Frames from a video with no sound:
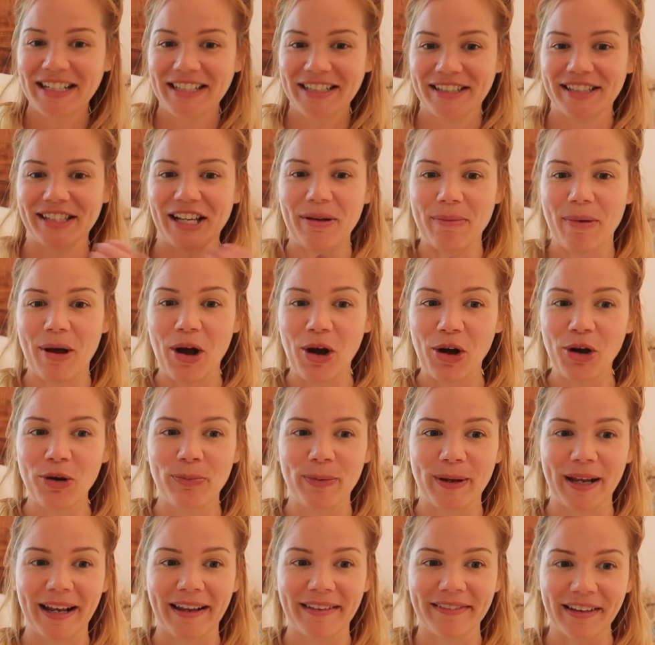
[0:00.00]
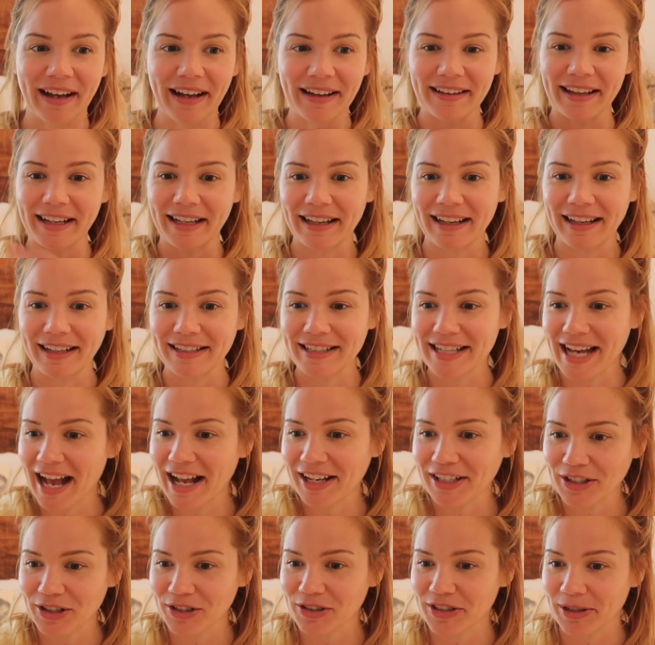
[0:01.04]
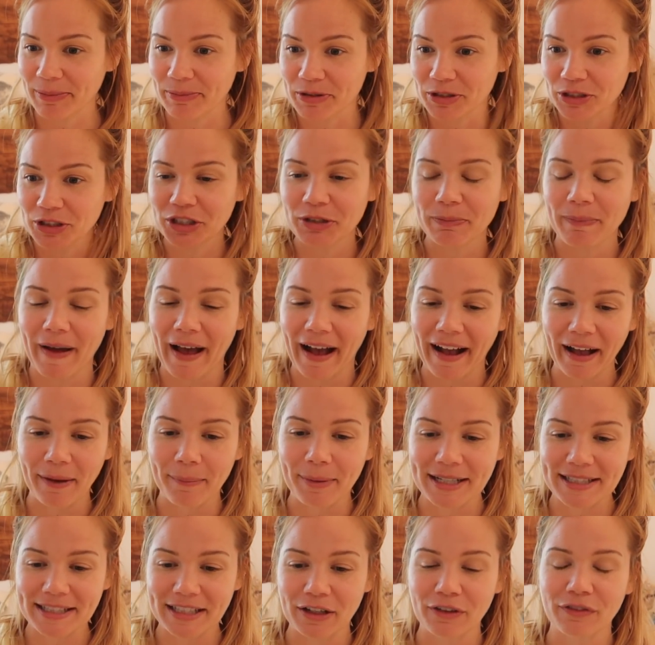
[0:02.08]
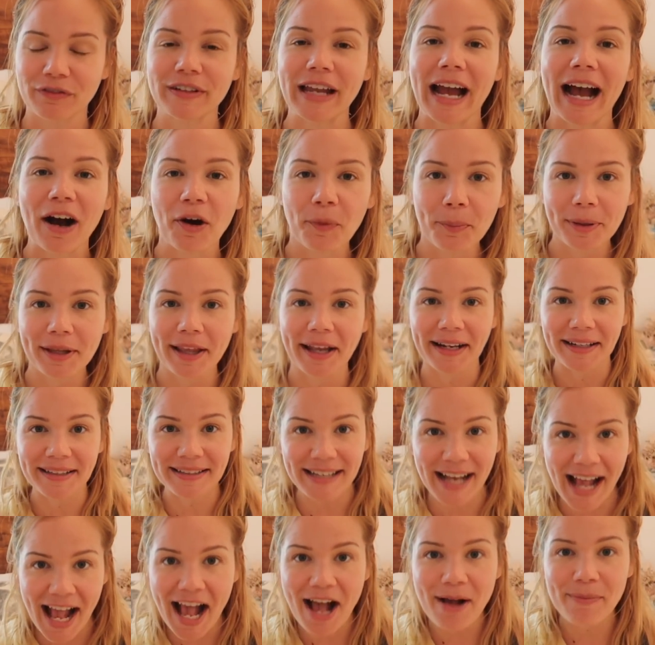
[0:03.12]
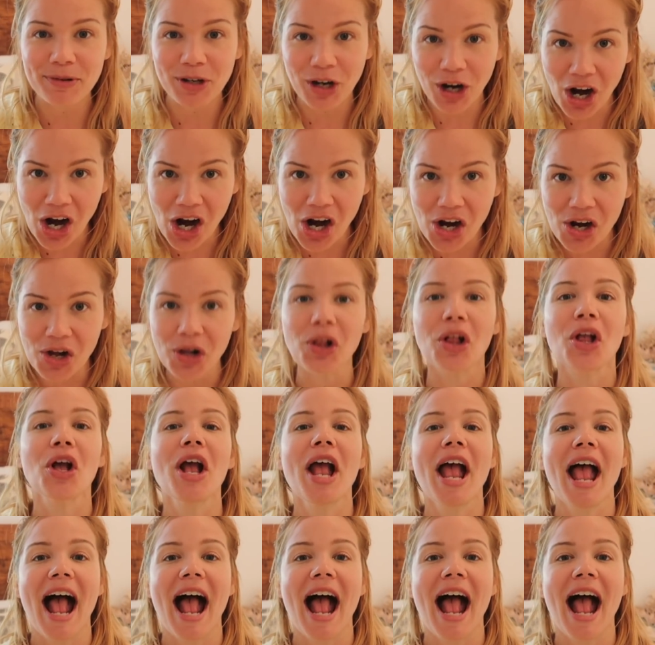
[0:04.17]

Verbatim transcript: So I'm hoping that like in 10 years I'm gonna look back at myself now and be like, damn girl.